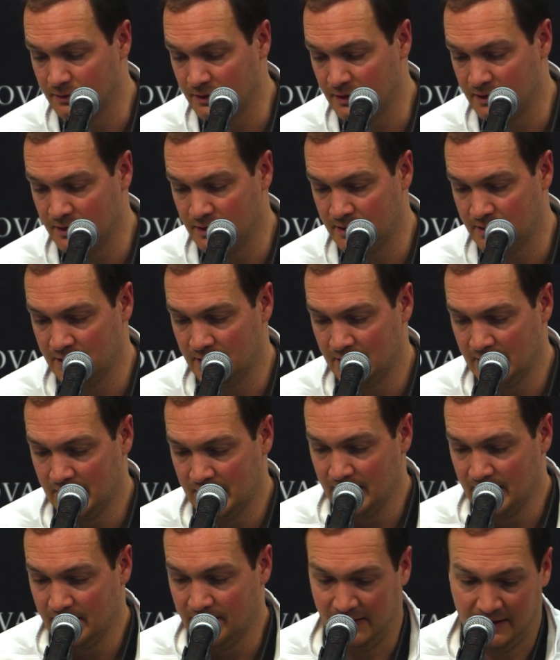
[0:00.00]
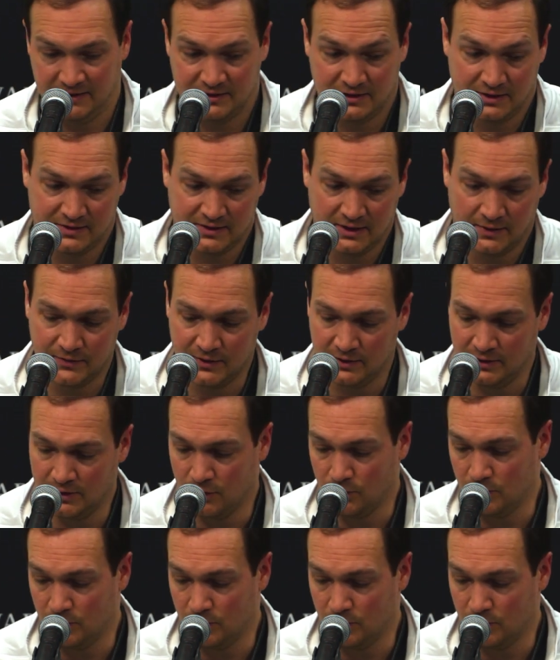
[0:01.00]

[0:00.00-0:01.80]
And that's just something, you know,